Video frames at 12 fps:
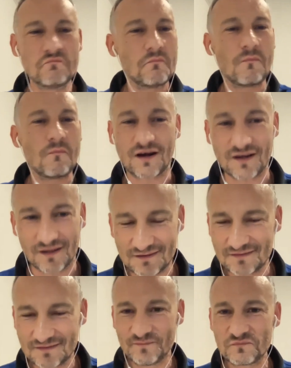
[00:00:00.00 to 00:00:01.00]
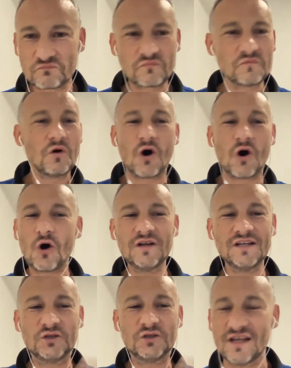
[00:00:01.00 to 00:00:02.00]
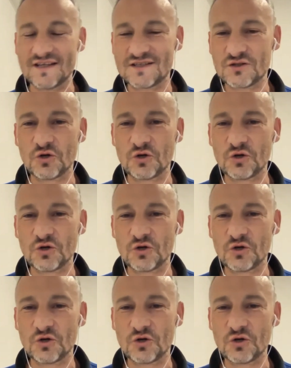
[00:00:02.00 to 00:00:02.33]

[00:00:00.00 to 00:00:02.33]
market only to test.